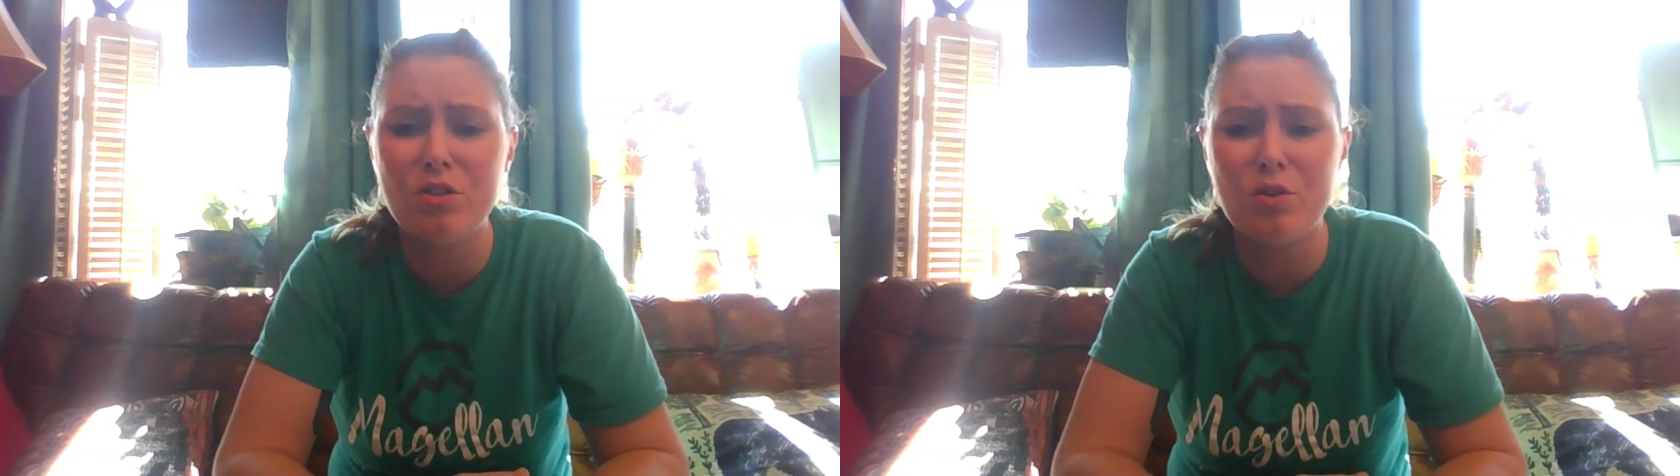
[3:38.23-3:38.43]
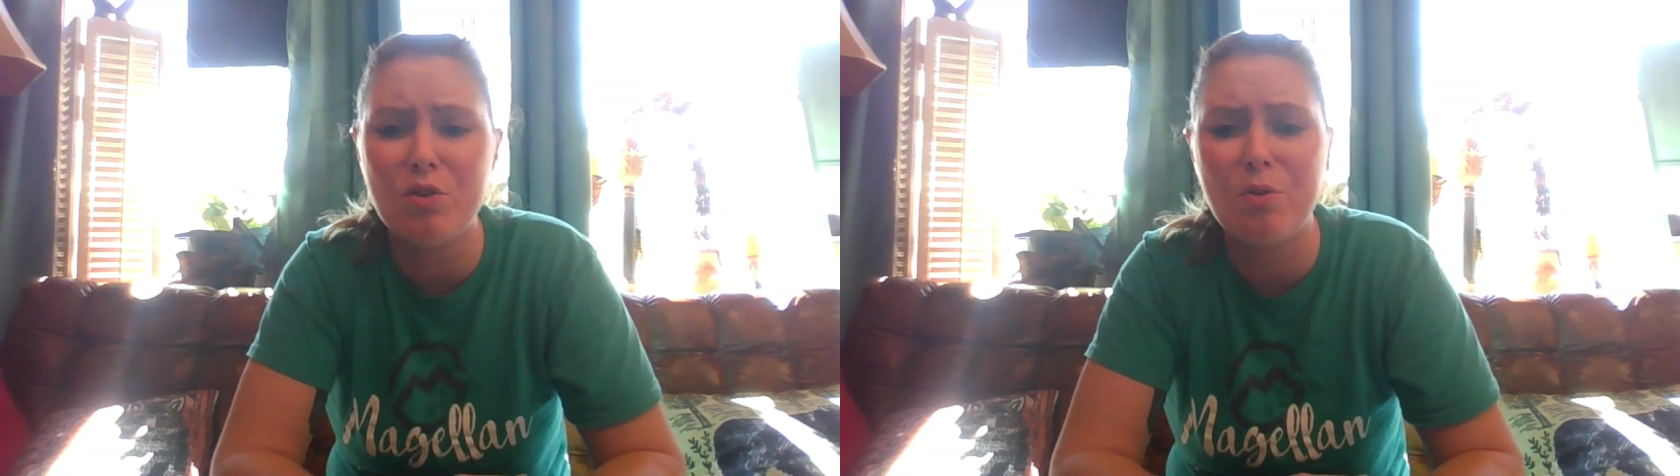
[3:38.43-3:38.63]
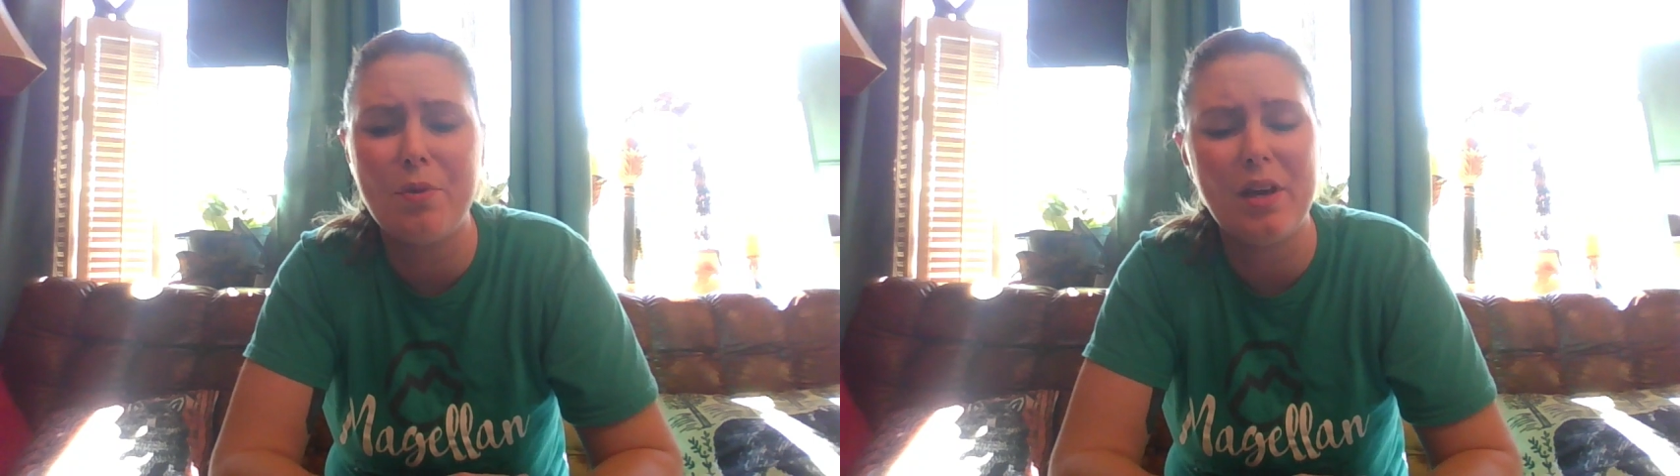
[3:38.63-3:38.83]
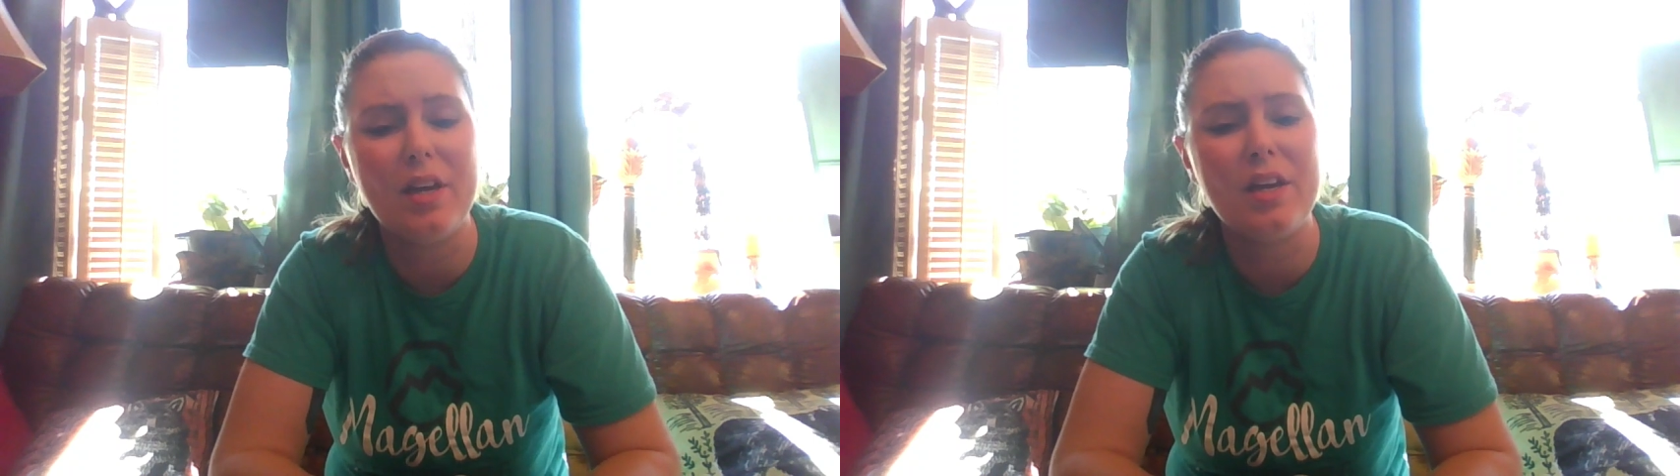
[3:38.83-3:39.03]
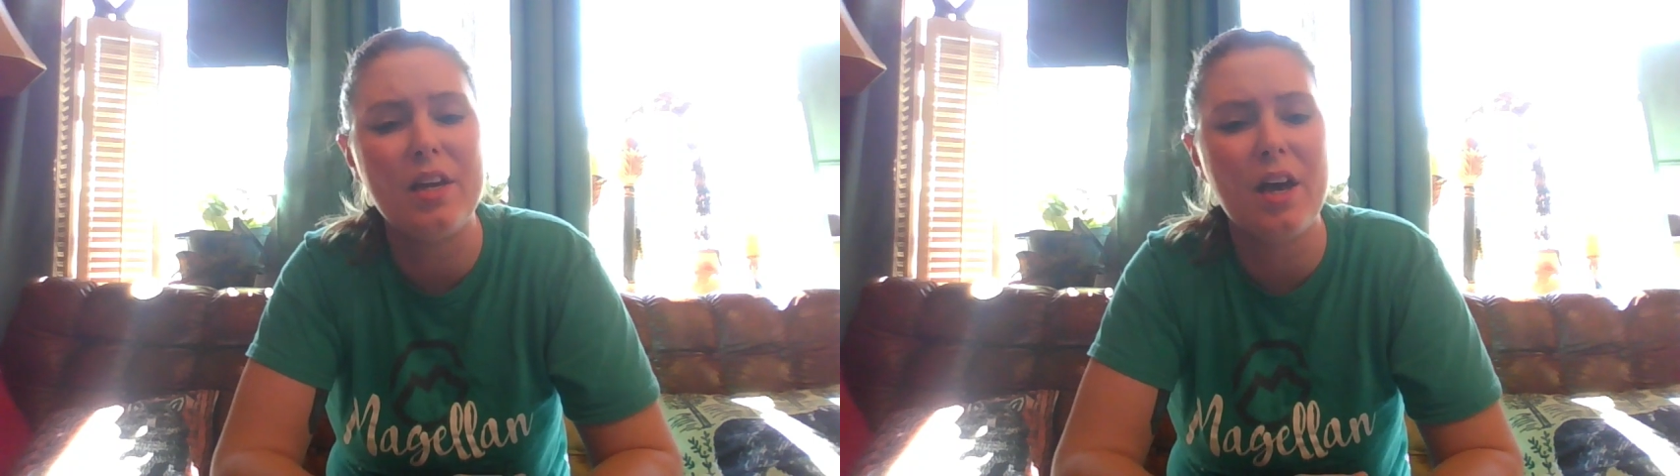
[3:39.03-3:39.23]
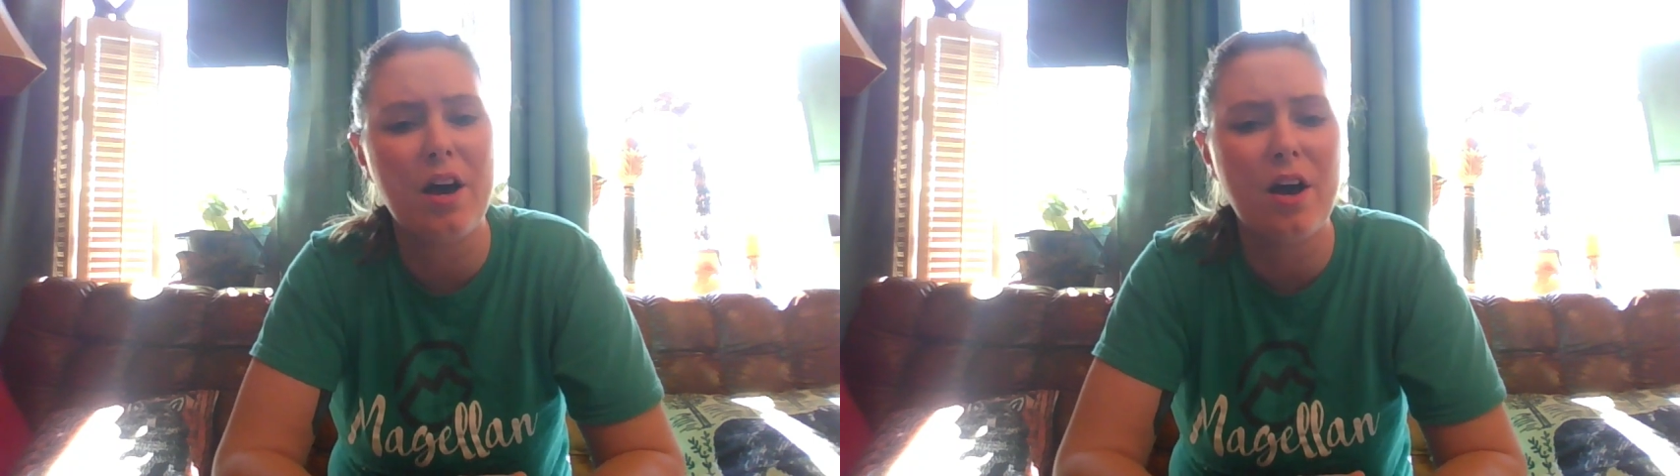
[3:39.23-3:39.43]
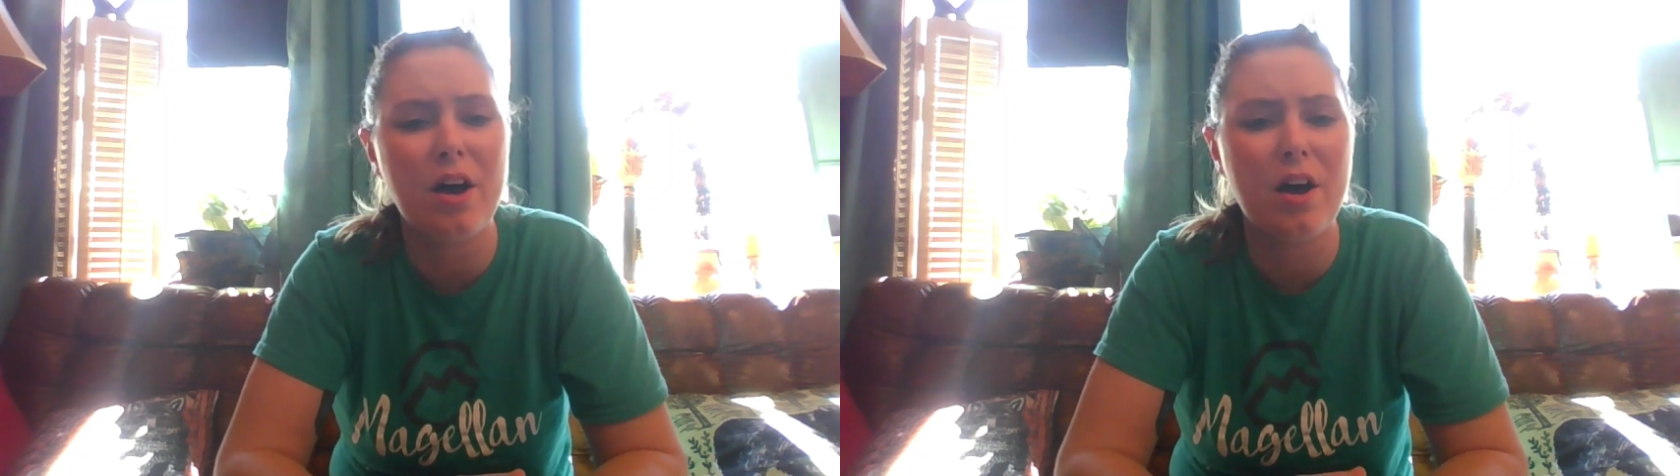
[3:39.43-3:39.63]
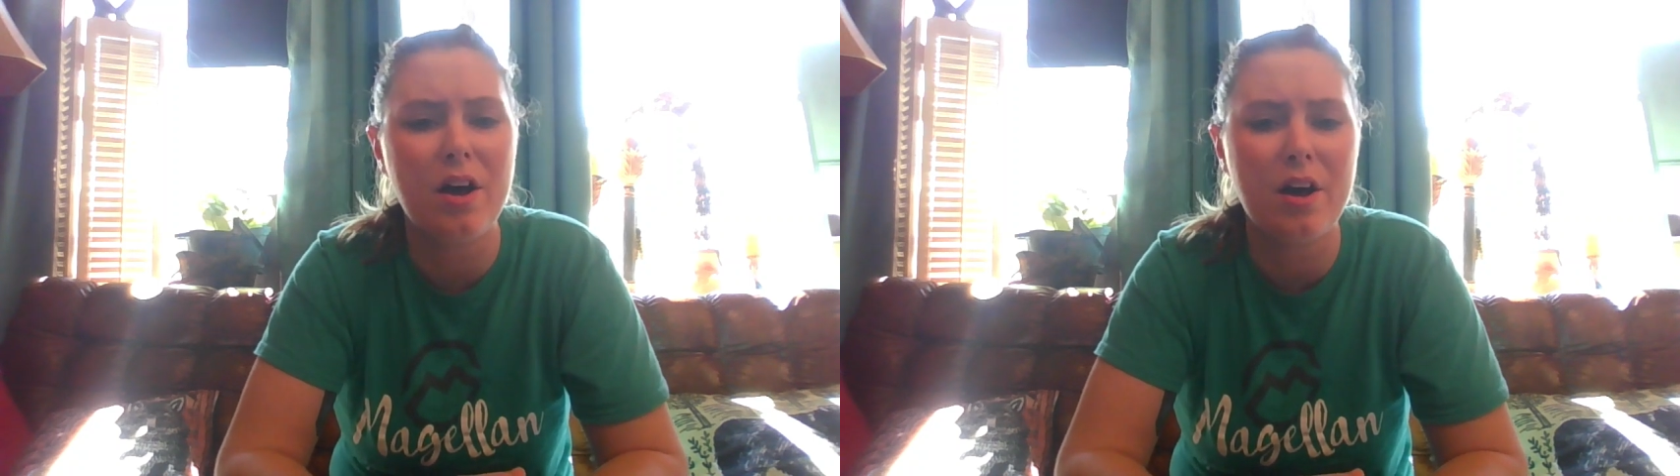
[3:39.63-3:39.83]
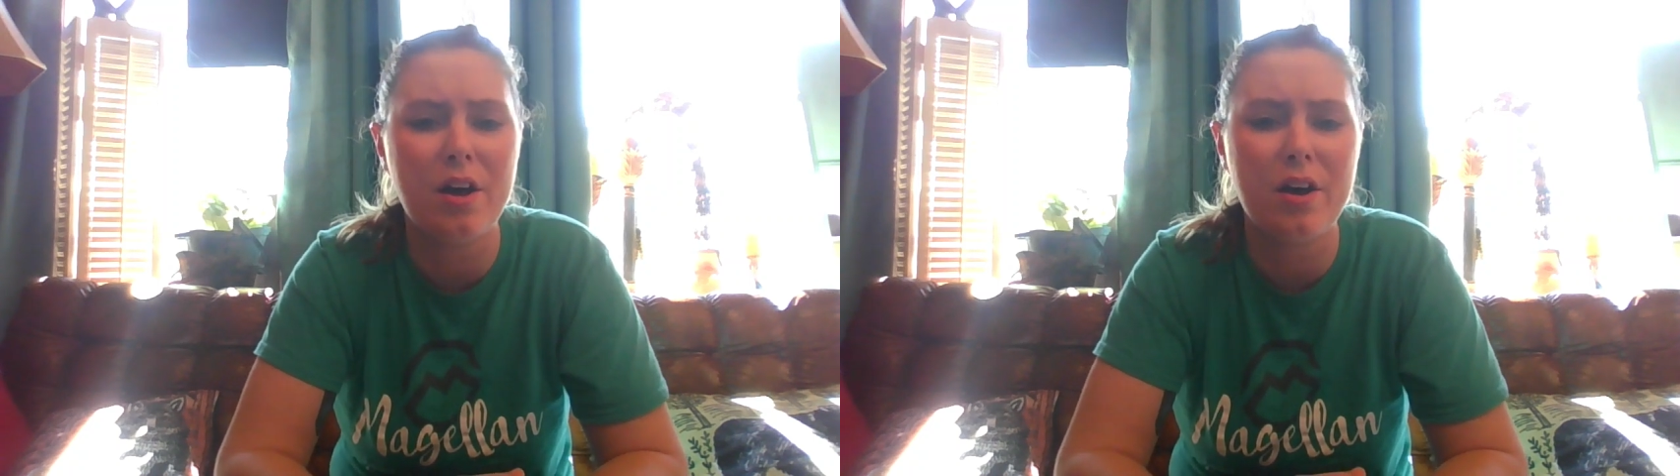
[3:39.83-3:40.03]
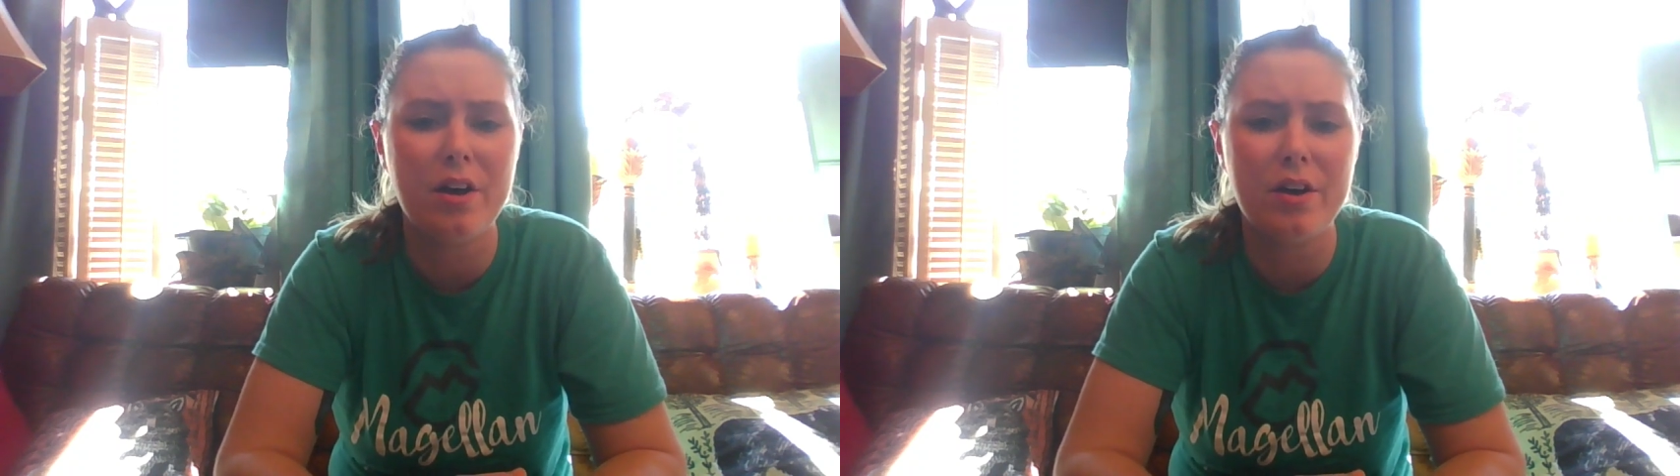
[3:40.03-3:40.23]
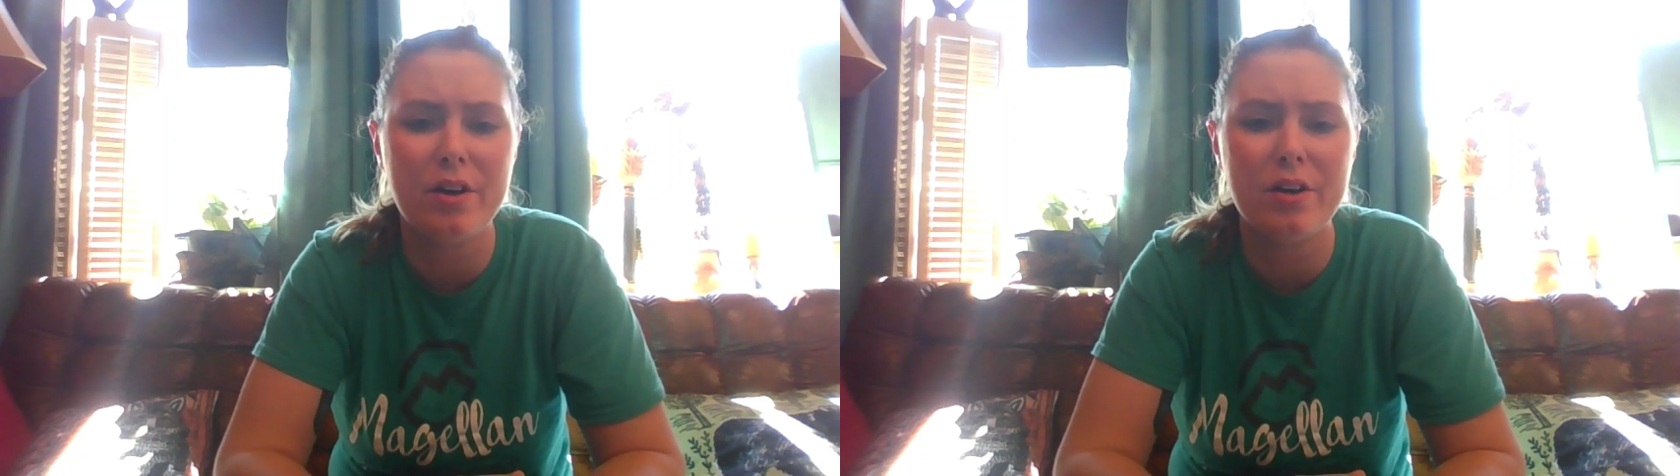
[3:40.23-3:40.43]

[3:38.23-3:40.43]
to be ours.